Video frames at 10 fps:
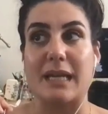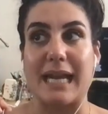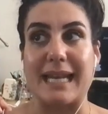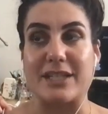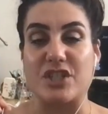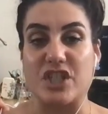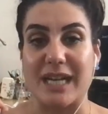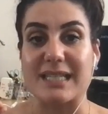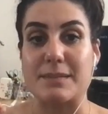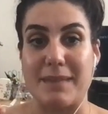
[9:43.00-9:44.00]
And it
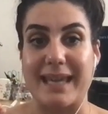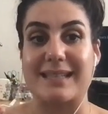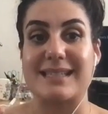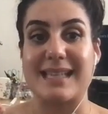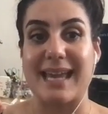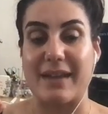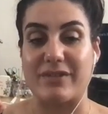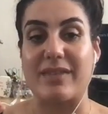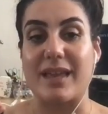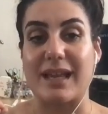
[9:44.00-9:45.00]
just makes
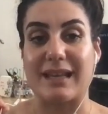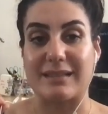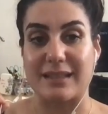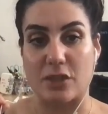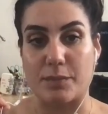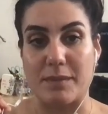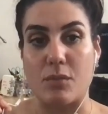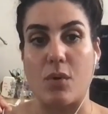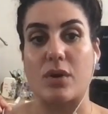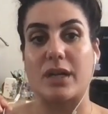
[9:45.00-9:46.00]
everything a little bit
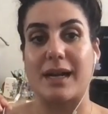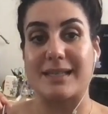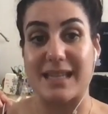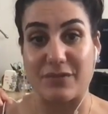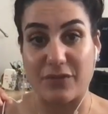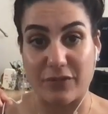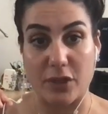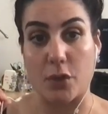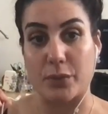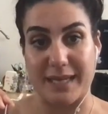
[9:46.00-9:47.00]
more organized and
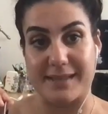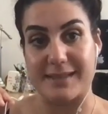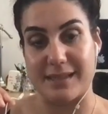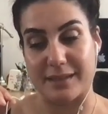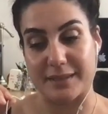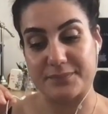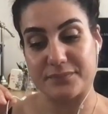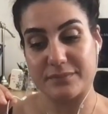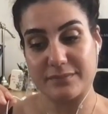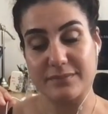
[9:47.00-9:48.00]
flow easier.
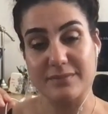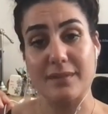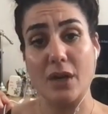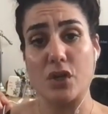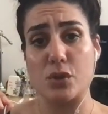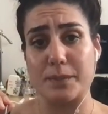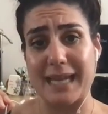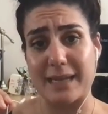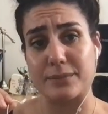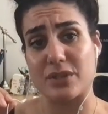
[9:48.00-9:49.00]
And you'll be
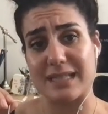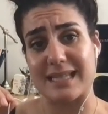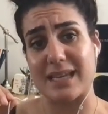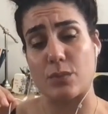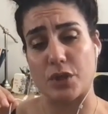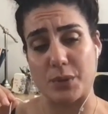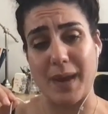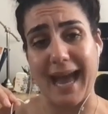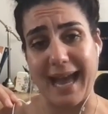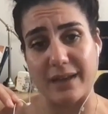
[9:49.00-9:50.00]
able to see what you
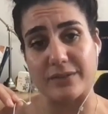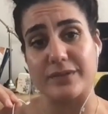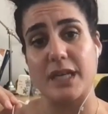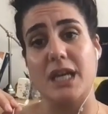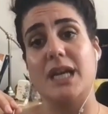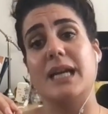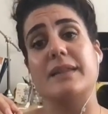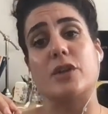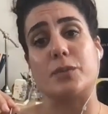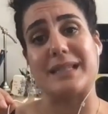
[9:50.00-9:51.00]
have.
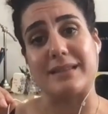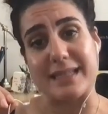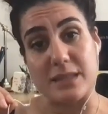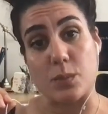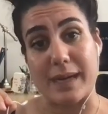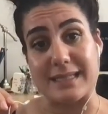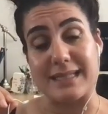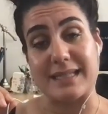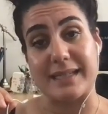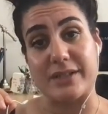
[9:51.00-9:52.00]
There'll be less
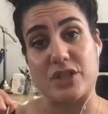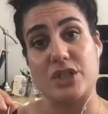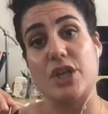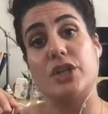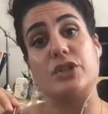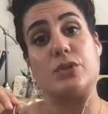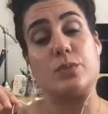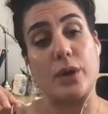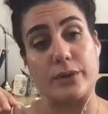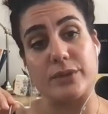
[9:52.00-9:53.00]
wastage. You
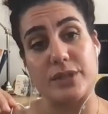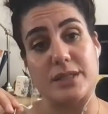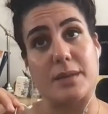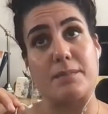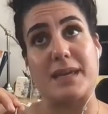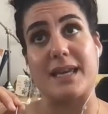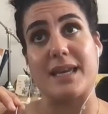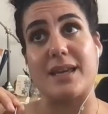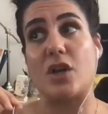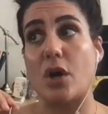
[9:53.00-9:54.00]
won't
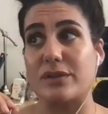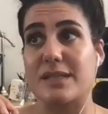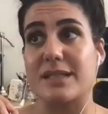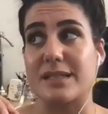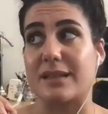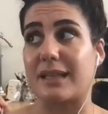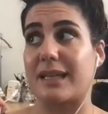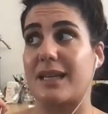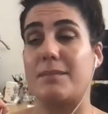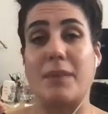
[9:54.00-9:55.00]
be
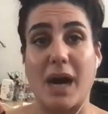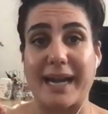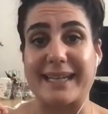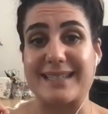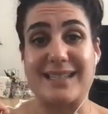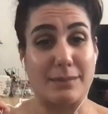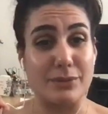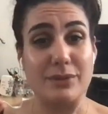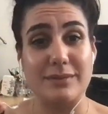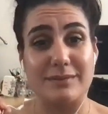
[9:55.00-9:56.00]
constantly buying
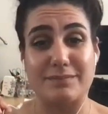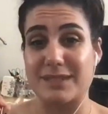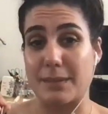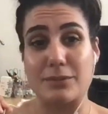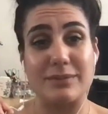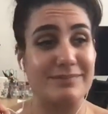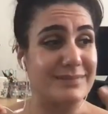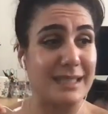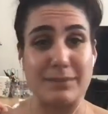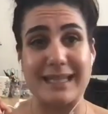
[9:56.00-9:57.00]
double
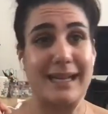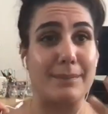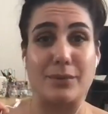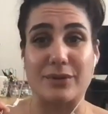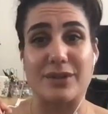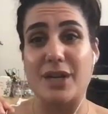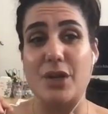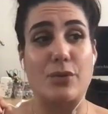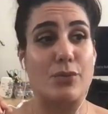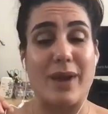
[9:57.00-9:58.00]
doubling up on
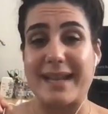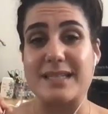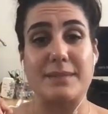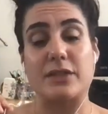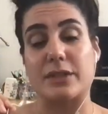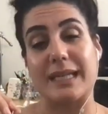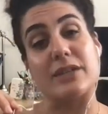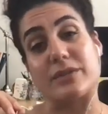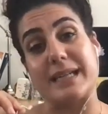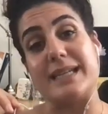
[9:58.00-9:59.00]
random
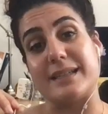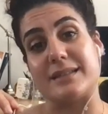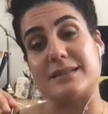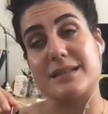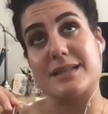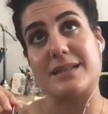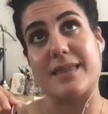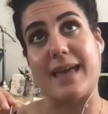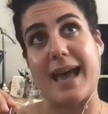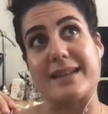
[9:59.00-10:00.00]
ingredients
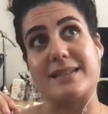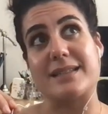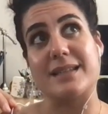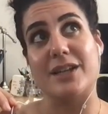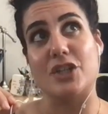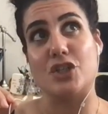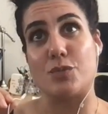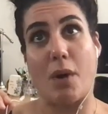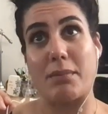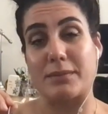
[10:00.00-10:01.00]
that you
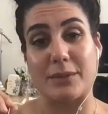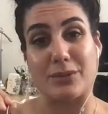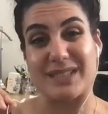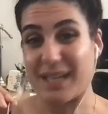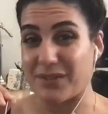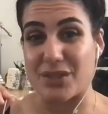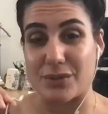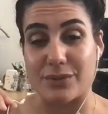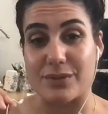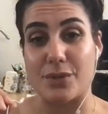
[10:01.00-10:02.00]
probably will never
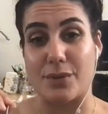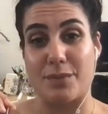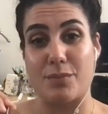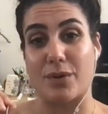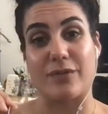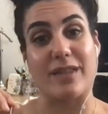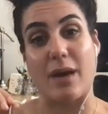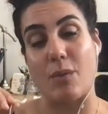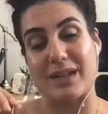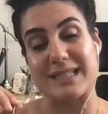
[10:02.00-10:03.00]
use. You only bought it for
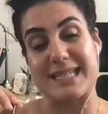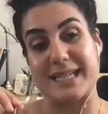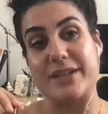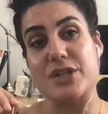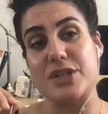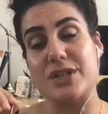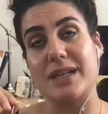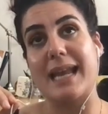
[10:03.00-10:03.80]
that one dish.